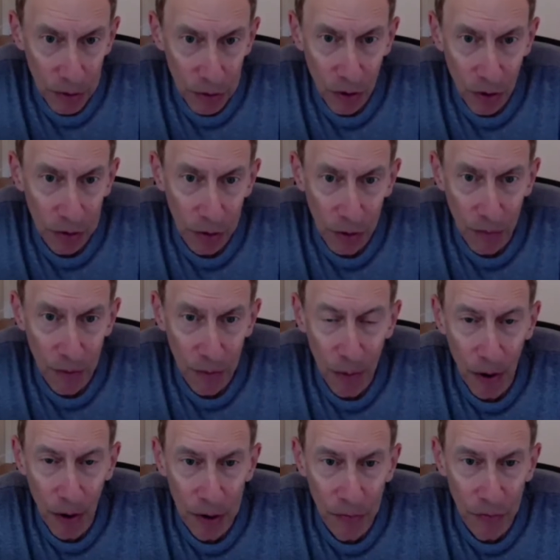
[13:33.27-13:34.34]
The drug delivery
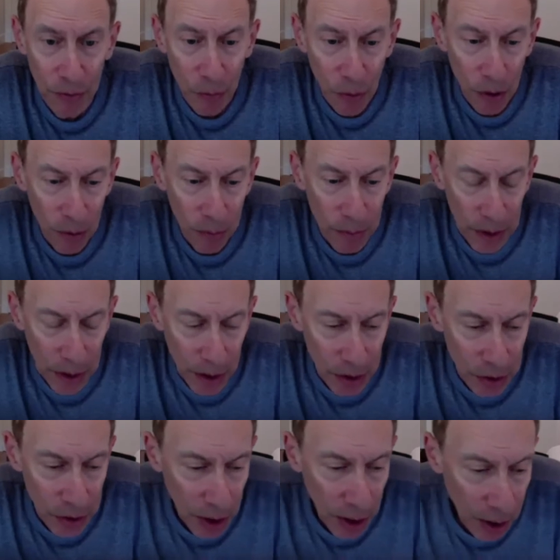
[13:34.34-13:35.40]
part even more,
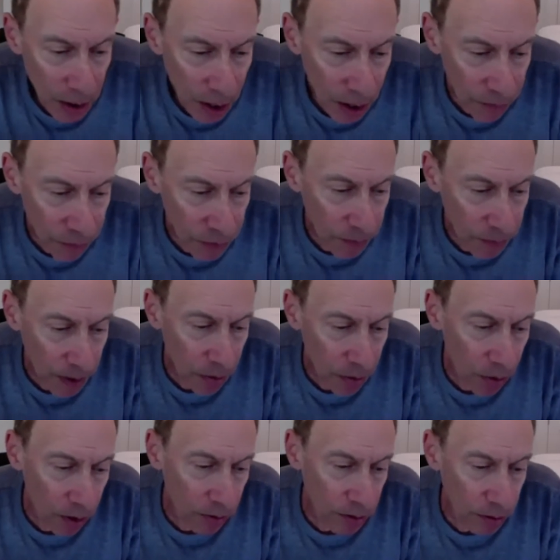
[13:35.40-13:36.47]
because
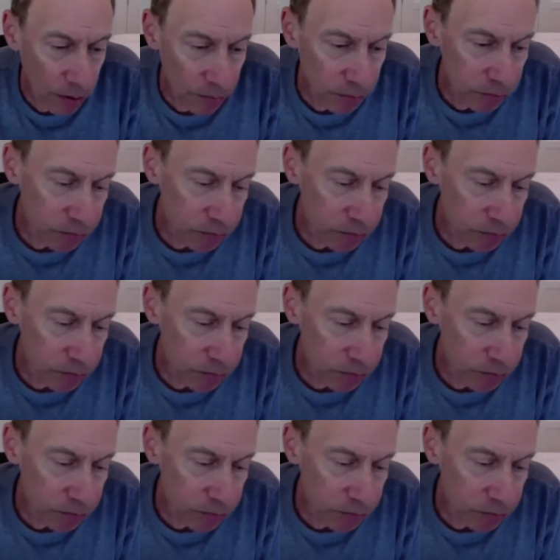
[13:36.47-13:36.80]
all the